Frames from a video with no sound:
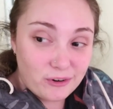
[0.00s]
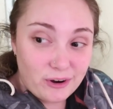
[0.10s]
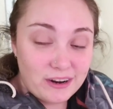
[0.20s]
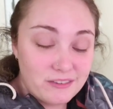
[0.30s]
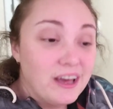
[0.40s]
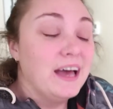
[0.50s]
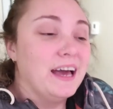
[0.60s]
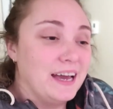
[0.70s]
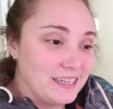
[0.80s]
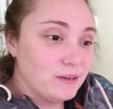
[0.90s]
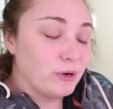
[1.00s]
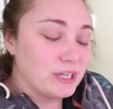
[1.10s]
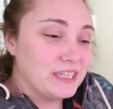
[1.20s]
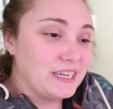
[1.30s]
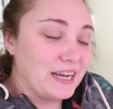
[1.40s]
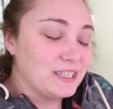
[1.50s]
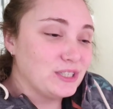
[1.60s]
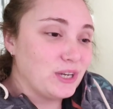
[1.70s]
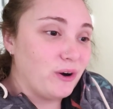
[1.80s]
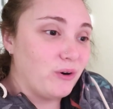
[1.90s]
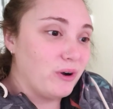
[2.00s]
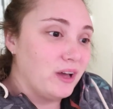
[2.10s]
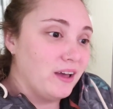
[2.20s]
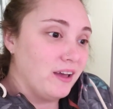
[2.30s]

creative, I did work today, so,